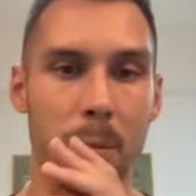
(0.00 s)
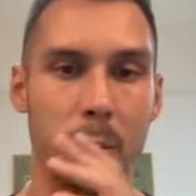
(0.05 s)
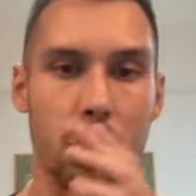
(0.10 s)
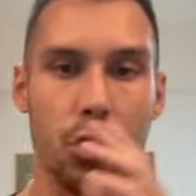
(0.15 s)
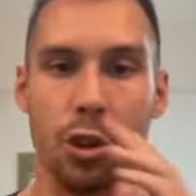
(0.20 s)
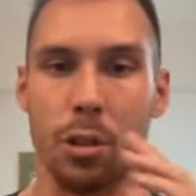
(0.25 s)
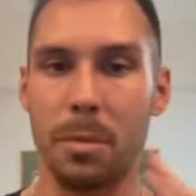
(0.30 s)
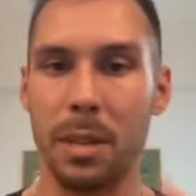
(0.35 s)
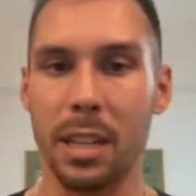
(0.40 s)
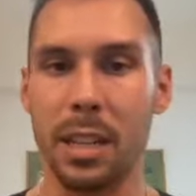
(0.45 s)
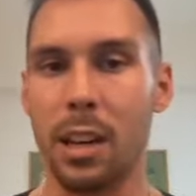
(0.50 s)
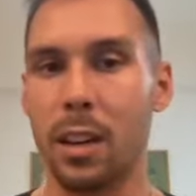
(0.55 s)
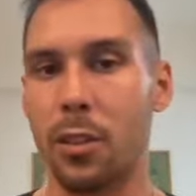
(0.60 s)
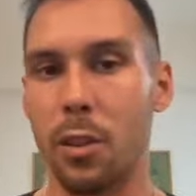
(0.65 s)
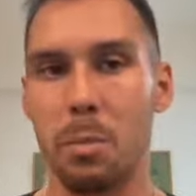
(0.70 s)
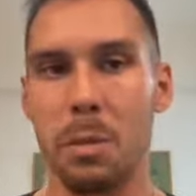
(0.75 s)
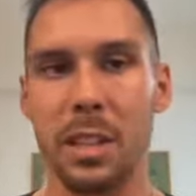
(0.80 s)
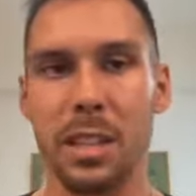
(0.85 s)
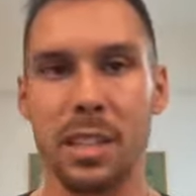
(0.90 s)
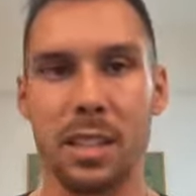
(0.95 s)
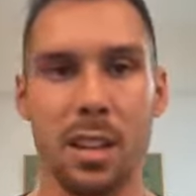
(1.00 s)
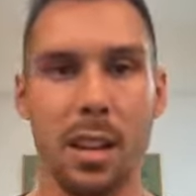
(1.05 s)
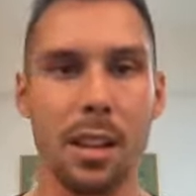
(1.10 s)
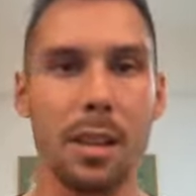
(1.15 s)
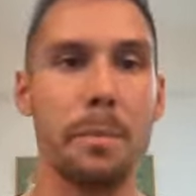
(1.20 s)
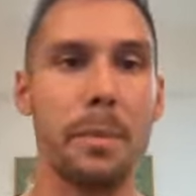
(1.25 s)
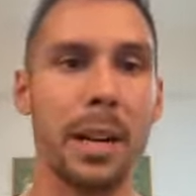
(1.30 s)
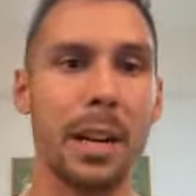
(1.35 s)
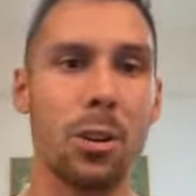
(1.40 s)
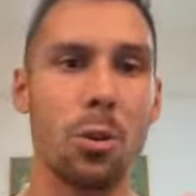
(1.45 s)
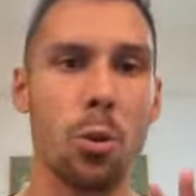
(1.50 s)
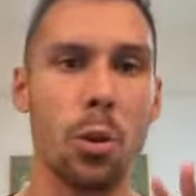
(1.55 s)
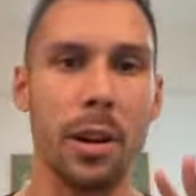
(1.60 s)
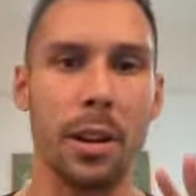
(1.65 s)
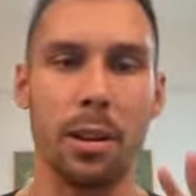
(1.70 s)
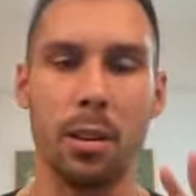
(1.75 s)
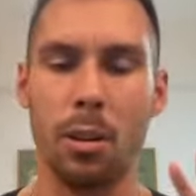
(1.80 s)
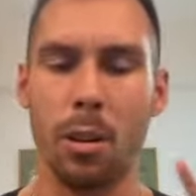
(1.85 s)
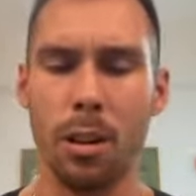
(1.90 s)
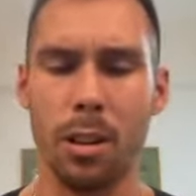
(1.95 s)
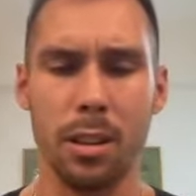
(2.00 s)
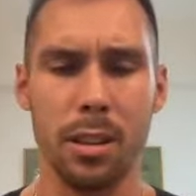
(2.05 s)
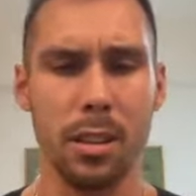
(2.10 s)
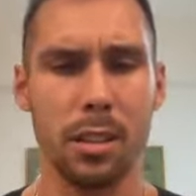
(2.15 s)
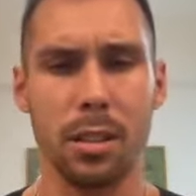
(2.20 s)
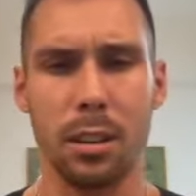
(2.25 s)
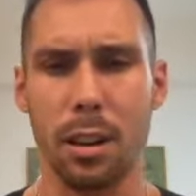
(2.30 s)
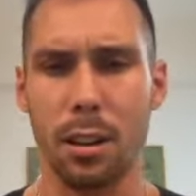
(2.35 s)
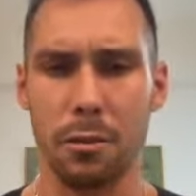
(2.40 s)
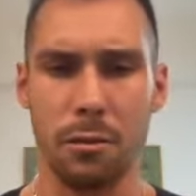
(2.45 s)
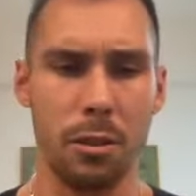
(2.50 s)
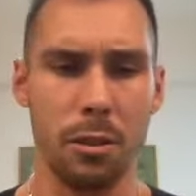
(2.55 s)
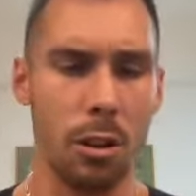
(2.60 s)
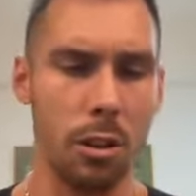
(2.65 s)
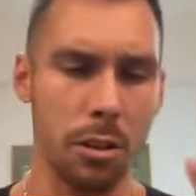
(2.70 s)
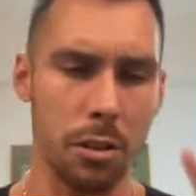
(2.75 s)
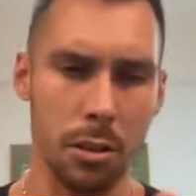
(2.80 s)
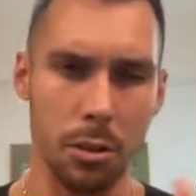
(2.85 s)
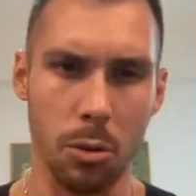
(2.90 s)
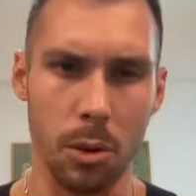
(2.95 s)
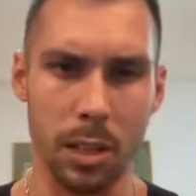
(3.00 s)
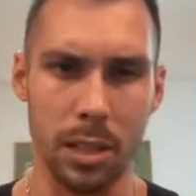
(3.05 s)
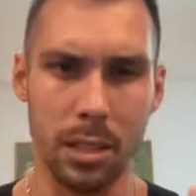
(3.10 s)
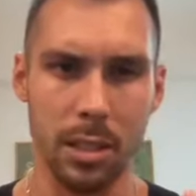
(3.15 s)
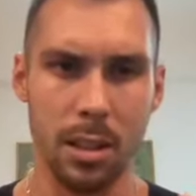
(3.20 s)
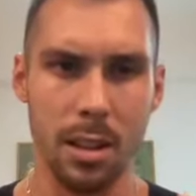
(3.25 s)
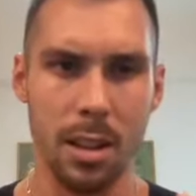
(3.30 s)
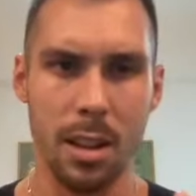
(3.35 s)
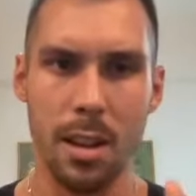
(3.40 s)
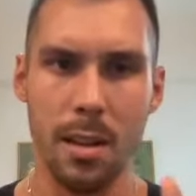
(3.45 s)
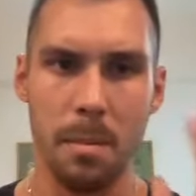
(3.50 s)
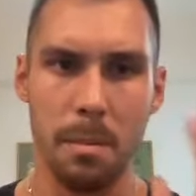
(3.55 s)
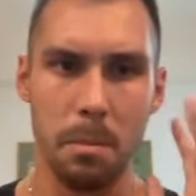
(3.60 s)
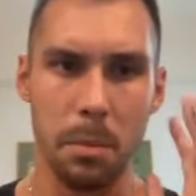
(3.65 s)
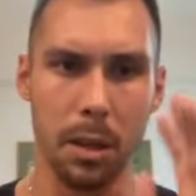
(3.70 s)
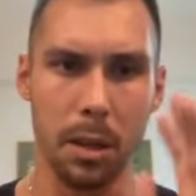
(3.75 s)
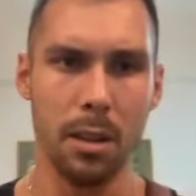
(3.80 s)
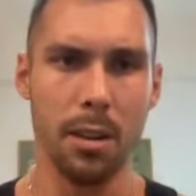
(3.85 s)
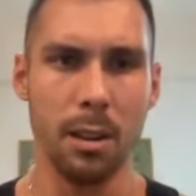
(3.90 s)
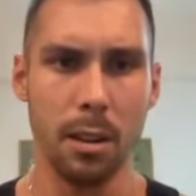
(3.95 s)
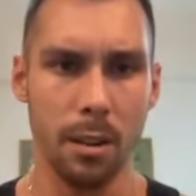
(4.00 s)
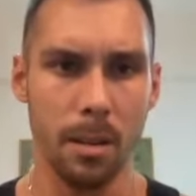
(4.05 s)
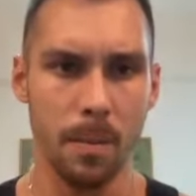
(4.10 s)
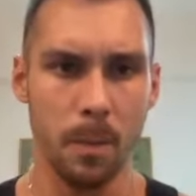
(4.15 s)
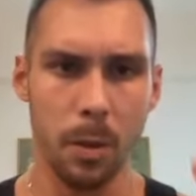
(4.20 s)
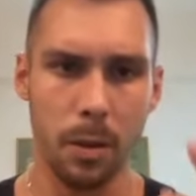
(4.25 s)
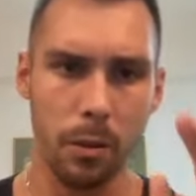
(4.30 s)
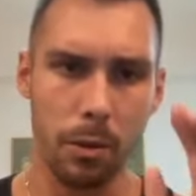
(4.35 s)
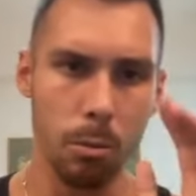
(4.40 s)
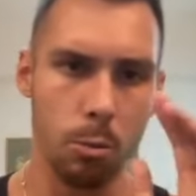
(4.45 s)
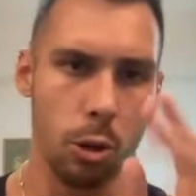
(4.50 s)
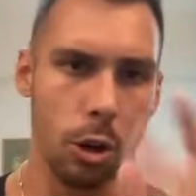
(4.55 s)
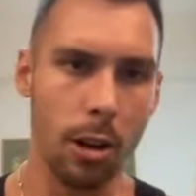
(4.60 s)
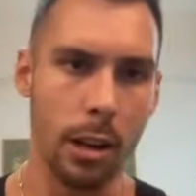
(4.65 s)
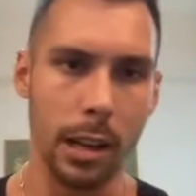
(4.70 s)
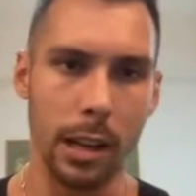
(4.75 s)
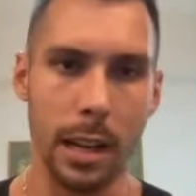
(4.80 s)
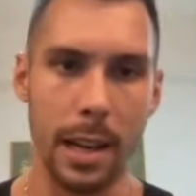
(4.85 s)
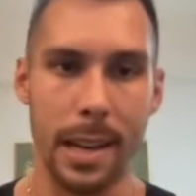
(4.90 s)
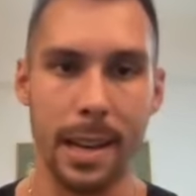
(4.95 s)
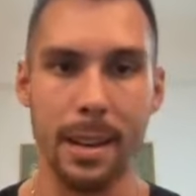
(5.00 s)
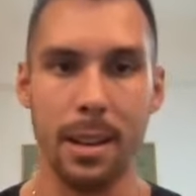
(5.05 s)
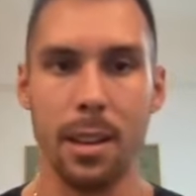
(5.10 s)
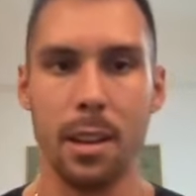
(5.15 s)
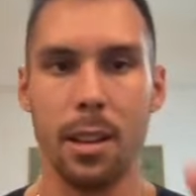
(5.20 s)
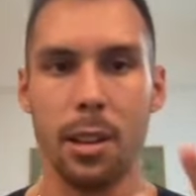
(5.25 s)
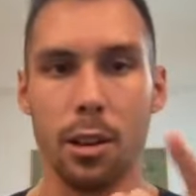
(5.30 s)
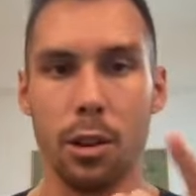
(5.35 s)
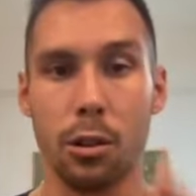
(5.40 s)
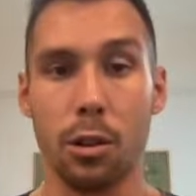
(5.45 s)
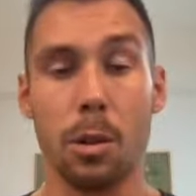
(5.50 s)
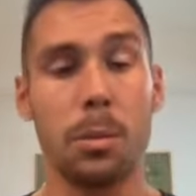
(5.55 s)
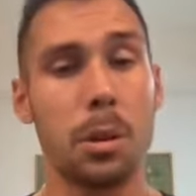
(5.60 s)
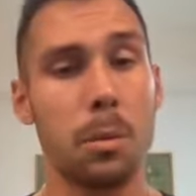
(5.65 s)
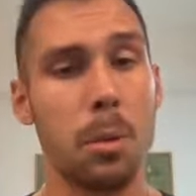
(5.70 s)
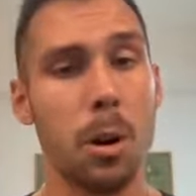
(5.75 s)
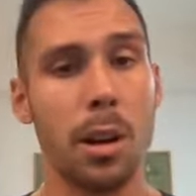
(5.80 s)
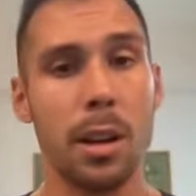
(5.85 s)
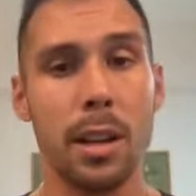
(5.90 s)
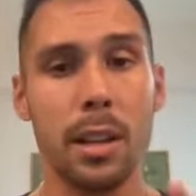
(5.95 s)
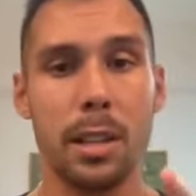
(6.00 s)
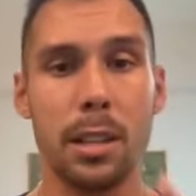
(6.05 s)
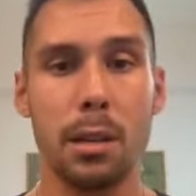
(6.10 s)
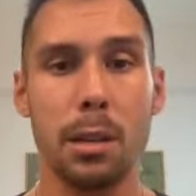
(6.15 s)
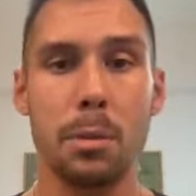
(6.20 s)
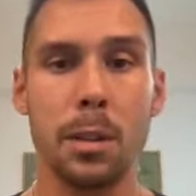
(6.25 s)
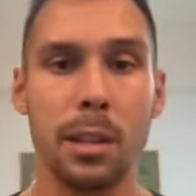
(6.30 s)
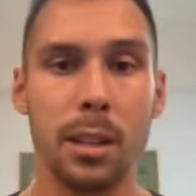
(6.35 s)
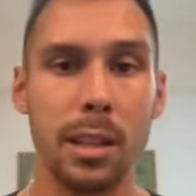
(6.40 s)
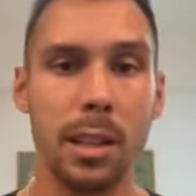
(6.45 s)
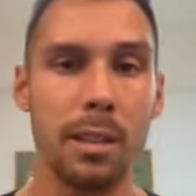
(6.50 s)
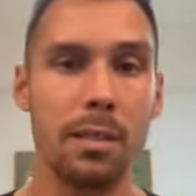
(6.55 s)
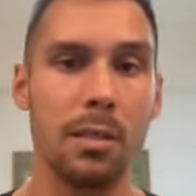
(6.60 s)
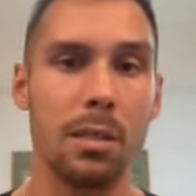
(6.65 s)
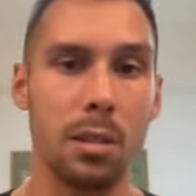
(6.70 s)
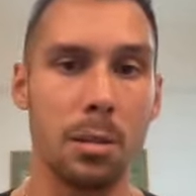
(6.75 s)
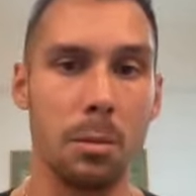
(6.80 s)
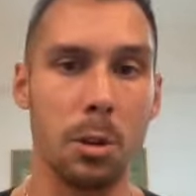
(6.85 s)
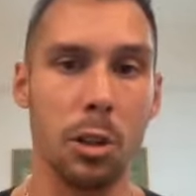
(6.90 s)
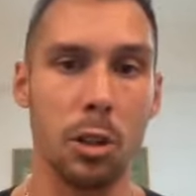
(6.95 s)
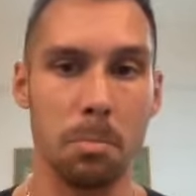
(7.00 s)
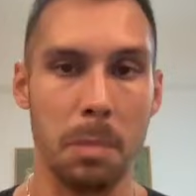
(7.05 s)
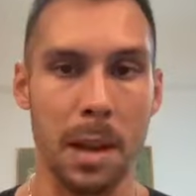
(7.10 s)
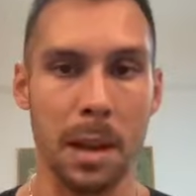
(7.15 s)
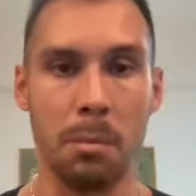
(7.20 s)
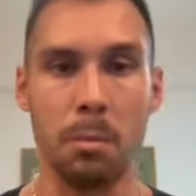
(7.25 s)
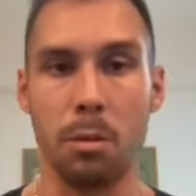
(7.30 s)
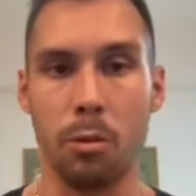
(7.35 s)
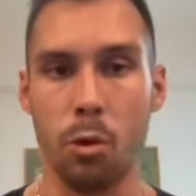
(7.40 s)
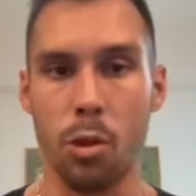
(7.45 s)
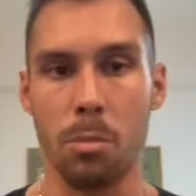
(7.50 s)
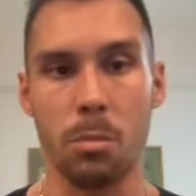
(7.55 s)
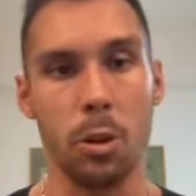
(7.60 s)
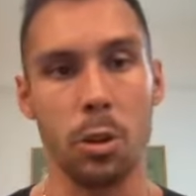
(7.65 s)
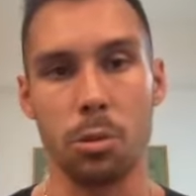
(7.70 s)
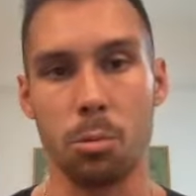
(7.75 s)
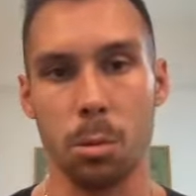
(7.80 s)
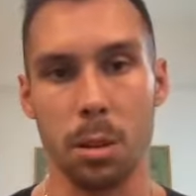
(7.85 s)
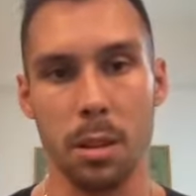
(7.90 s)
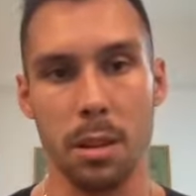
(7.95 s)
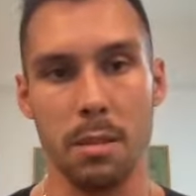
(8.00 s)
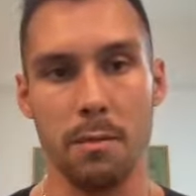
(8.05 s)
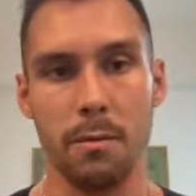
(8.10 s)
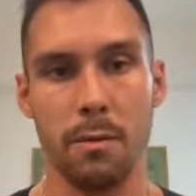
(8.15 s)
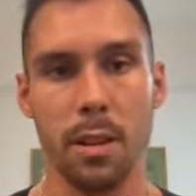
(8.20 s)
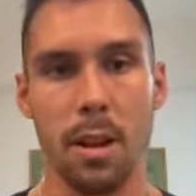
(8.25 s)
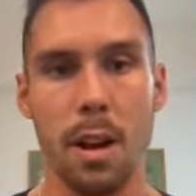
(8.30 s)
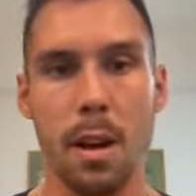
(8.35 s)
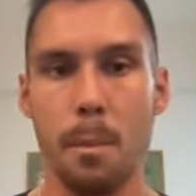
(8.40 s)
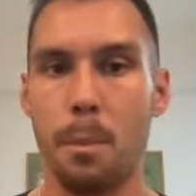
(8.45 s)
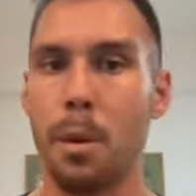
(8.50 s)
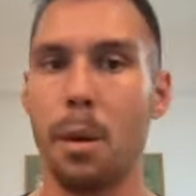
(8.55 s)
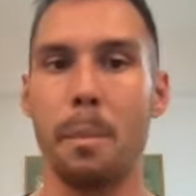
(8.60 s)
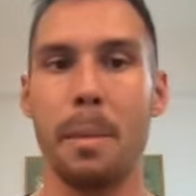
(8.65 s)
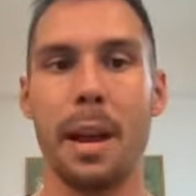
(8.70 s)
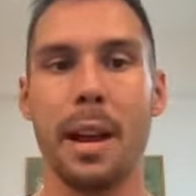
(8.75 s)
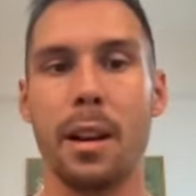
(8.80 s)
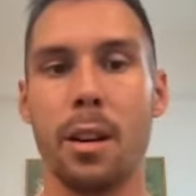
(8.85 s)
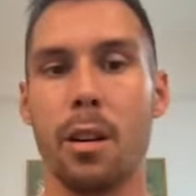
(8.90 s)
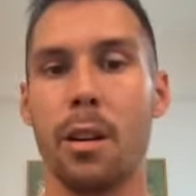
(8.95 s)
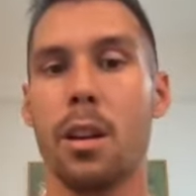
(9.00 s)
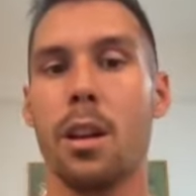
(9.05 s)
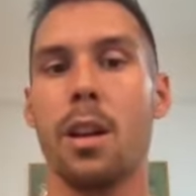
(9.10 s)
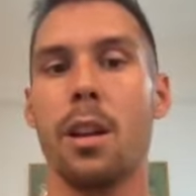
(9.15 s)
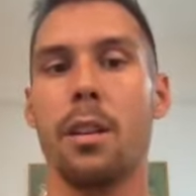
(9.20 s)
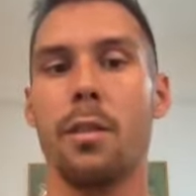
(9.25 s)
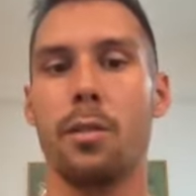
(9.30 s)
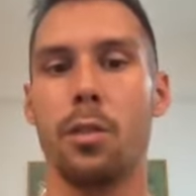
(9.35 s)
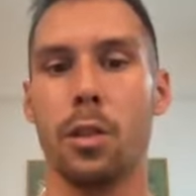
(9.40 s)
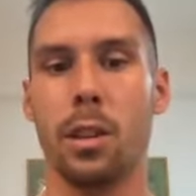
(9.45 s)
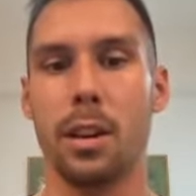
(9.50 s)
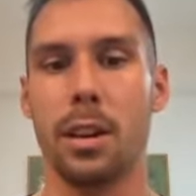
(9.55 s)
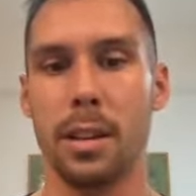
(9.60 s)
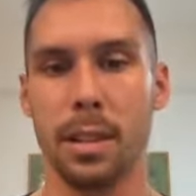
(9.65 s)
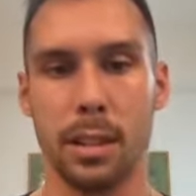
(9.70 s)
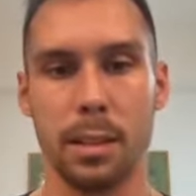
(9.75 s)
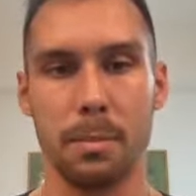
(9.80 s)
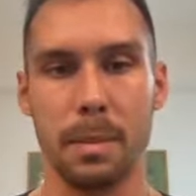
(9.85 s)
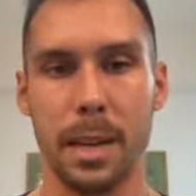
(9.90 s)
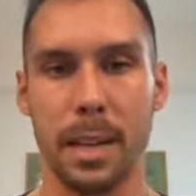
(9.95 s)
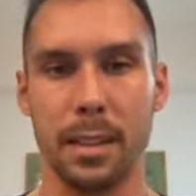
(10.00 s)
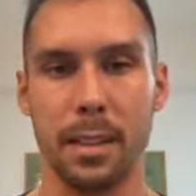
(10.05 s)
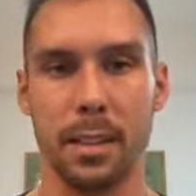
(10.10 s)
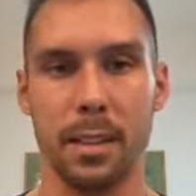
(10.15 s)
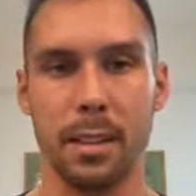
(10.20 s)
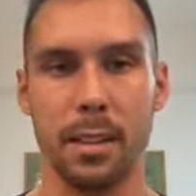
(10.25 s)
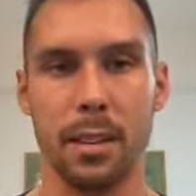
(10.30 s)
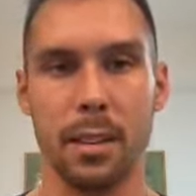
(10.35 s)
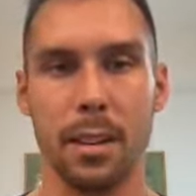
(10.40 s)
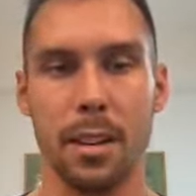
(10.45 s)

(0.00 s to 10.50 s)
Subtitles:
German government selling Bitcoin, all this stuff, all this noise. But here from Charting Guy, the crypto market typically gives you the most pain before the most relief. Prepare for the unexpected.